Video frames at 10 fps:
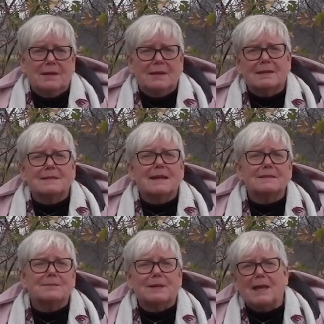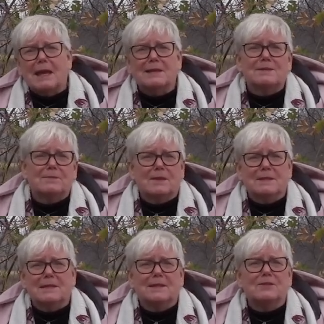Because that's what hedge
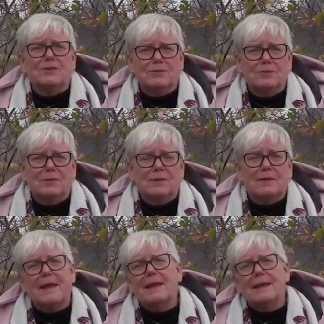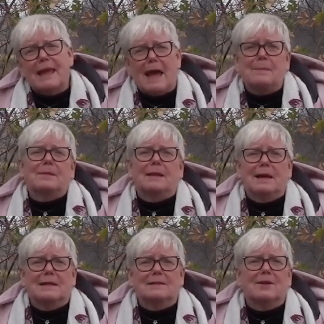funds can do. They can
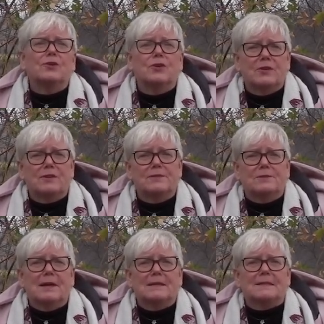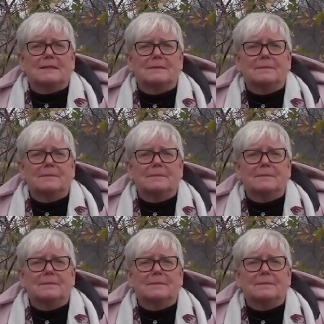capitalize on your distress.